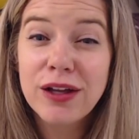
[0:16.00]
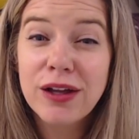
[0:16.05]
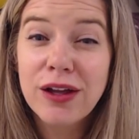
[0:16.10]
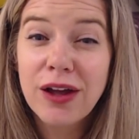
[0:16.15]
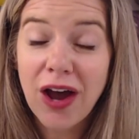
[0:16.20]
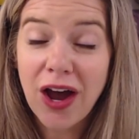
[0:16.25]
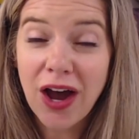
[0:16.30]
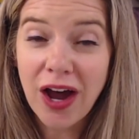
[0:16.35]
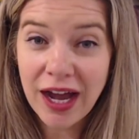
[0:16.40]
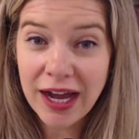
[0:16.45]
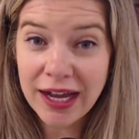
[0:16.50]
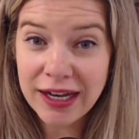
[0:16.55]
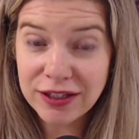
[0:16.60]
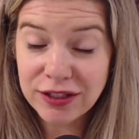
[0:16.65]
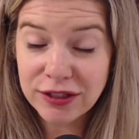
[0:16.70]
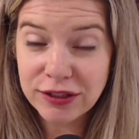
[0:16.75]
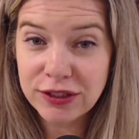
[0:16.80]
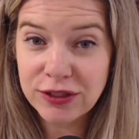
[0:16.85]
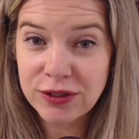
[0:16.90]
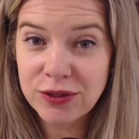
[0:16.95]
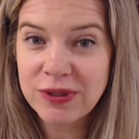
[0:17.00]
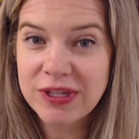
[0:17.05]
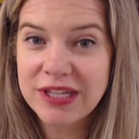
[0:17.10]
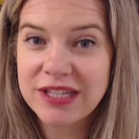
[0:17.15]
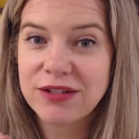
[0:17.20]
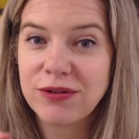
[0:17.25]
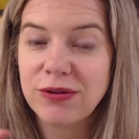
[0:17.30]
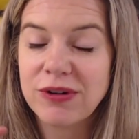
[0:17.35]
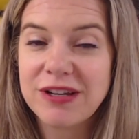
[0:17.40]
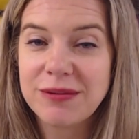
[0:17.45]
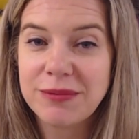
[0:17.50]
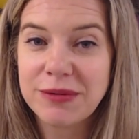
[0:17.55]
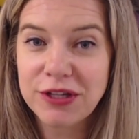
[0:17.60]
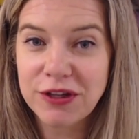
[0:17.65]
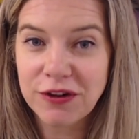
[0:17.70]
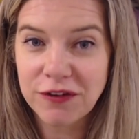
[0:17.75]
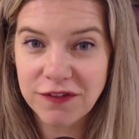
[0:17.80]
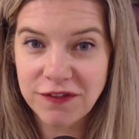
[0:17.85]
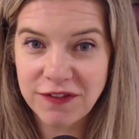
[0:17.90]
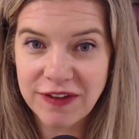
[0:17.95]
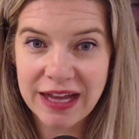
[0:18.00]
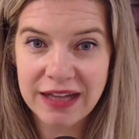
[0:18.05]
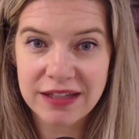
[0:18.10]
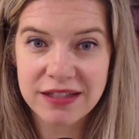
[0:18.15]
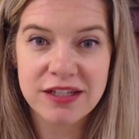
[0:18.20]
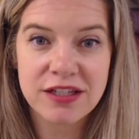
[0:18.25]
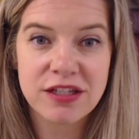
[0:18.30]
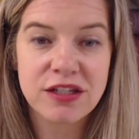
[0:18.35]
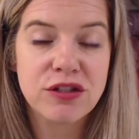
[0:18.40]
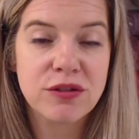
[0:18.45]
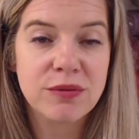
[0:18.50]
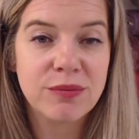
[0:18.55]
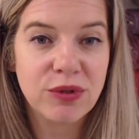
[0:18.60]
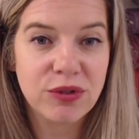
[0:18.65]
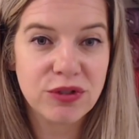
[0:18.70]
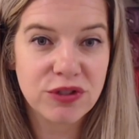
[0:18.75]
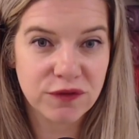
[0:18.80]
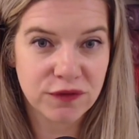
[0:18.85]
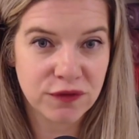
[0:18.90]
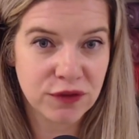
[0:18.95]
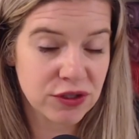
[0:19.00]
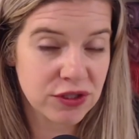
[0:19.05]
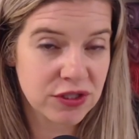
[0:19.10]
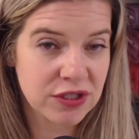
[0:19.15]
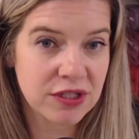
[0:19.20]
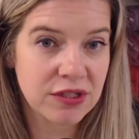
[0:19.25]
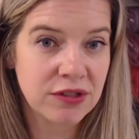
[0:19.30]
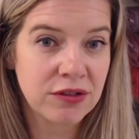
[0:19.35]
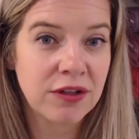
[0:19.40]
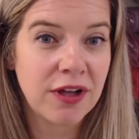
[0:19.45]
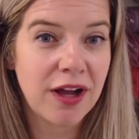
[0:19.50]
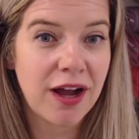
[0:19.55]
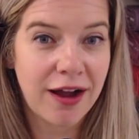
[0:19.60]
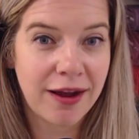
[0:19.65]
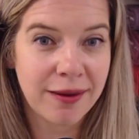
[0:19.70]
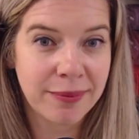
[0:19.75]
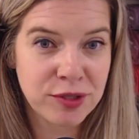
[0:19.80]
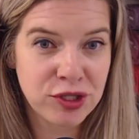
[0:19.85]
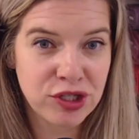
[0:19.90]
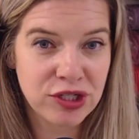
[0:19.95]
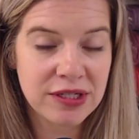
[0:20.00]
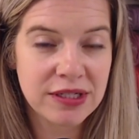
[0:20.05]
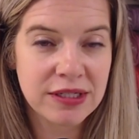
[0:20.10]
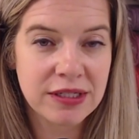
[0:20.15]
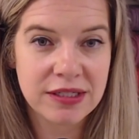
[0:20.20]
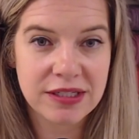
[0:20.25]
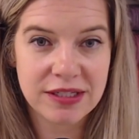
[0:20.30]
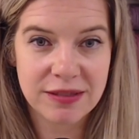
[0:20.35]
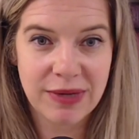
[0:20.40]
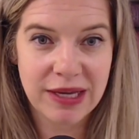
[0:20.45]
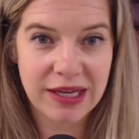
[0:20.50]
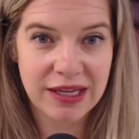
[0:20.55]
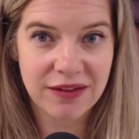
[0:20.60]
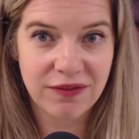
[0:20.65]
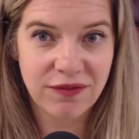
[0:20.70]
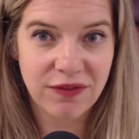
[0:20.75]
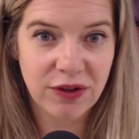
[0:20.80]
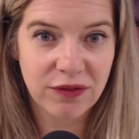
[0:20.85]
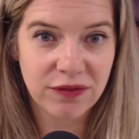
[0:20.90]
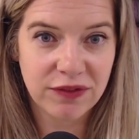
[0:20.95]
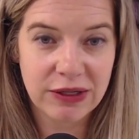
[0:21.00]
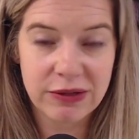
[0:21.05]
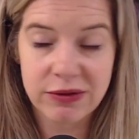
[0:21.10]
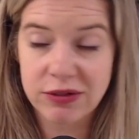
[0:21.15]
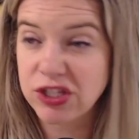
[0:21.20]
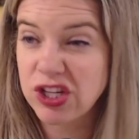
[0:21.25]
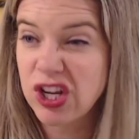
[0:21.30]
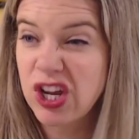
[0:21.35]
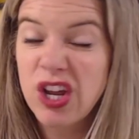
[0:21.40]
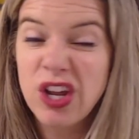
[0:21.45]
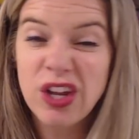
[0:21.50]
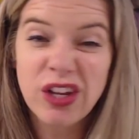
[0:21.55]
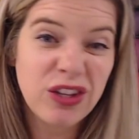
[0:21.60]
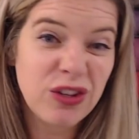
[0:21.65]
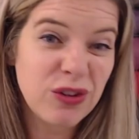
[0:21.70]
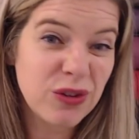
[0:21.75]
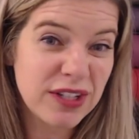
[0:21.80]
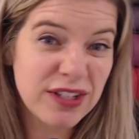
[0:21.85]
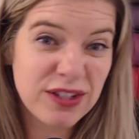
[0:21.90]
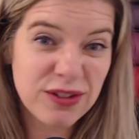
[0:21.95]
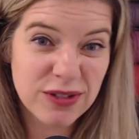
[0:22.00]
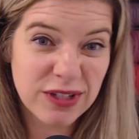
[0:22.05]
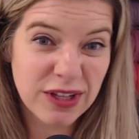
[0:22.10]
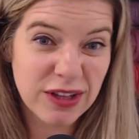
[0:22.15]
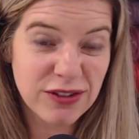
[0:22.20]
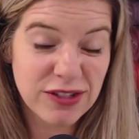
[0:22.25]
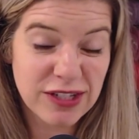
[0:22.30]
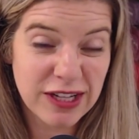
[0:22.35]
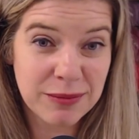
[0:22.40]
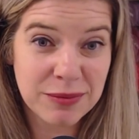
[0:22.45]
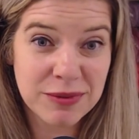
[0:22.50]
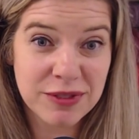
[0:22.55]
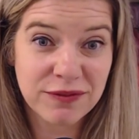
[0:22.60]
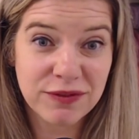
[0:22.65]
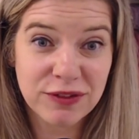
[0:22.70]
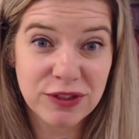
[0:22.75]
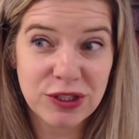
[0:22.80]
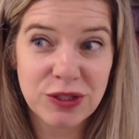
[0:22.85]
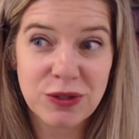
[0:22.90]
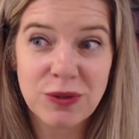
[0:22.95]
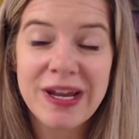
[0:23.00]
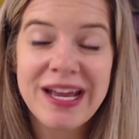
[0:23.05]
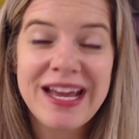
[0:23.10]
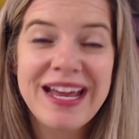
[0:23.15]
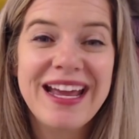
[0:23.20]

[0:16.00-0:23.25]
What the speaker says: Hot glue is going to be your fastest, most versatile option to making felt flowers. You can use other types of glue.